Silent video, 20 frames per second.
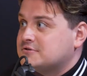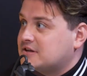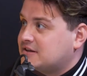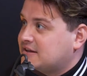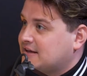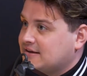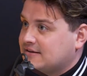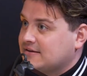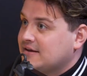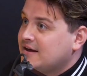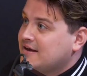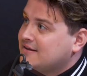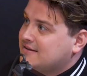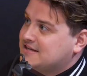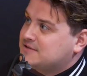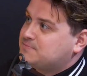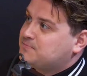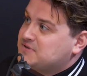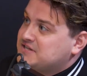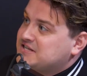I think
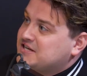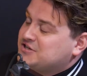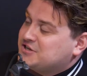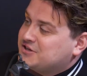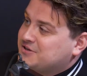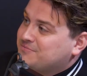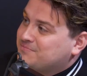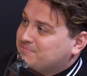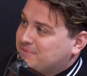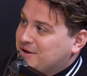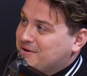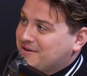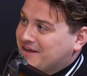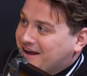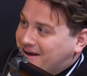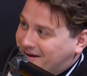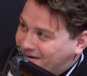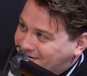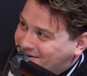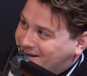this position that
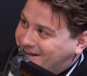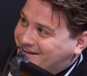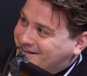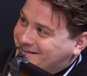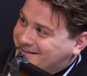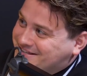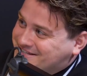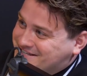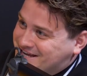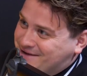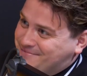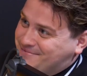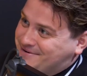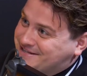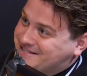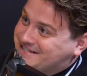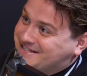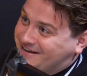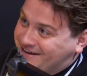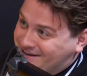they're currently in in the table
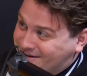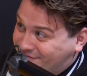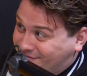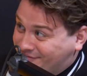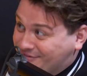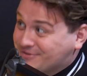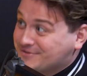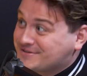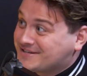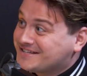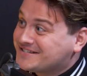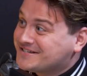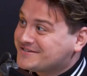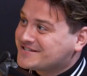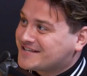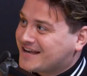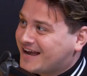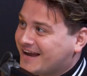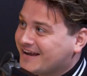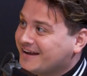is slightly false. As you
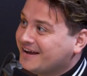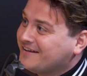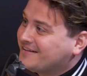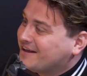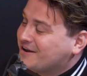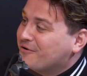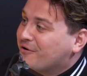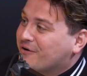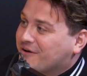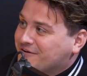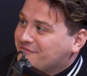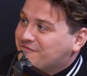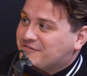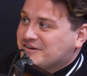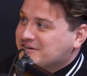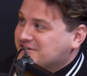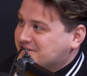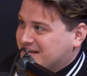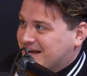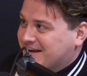say, they're not going to
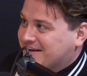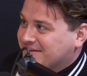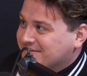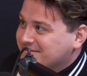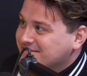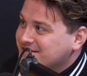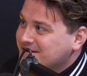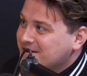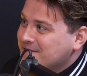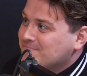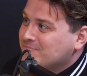finish second.